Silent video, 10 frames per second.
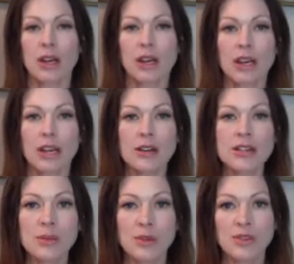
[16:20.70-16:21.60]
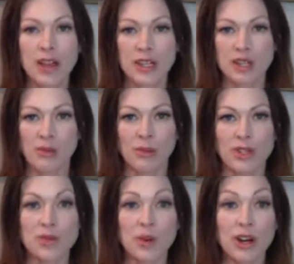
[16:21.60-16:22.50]
here's some reflection
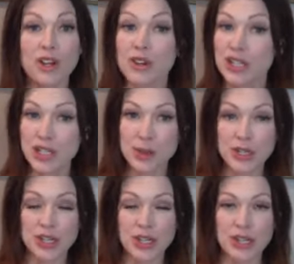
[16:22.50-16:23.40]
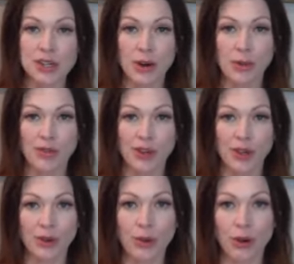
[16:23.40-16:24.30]
moments where your intuition has showed up for
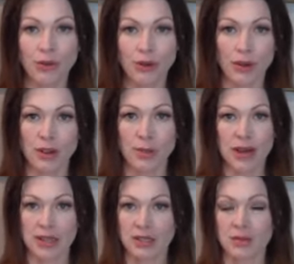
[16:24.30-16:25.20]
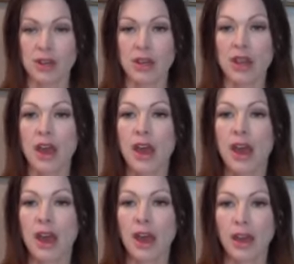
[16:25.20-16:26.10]
you over the past week
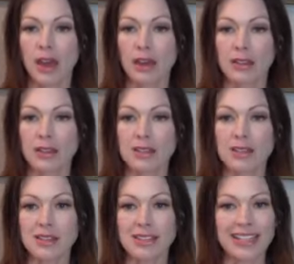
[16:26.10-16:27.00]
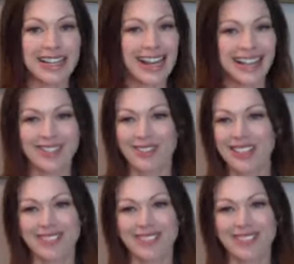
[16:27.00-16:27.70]
and you didn't act on it.